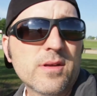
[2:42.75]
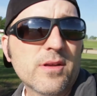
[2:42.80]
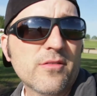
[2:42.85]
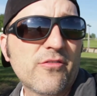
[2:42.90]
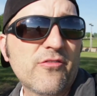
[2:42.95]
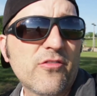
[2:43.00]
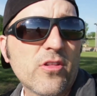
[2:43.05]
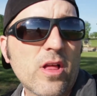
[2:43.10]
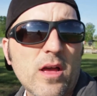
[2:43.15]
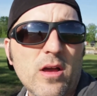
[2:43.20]

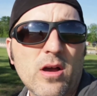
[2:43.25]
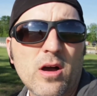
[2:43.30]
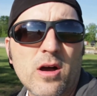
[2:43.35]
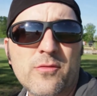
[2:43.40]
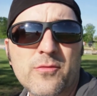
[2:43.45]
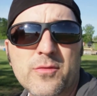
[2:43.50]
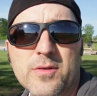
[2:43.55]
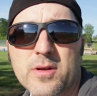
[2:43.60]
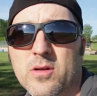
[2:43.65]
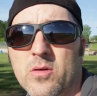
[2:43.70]
fly off
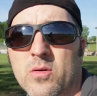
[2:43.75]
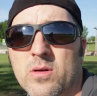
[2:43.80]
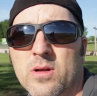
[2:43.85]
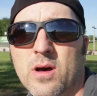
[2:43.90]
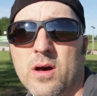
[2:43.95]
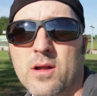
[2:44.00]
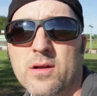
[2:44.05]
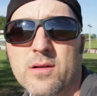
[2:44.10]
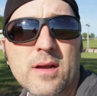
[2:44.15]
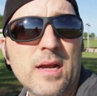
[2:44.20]
when you're going
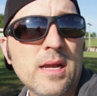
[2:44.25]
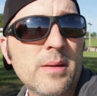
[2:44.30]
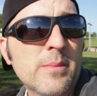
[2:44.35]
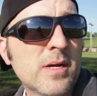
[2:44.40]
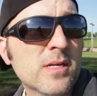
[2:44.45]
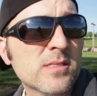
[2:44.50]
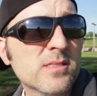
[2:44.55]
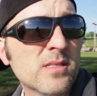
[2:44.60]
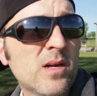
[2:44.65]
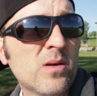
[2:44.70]
180
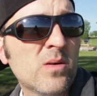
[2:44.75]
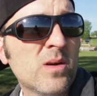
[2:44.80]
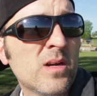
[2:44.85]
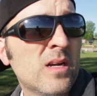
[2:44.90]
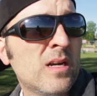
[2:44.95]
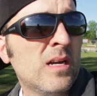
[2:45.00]
miles an hour.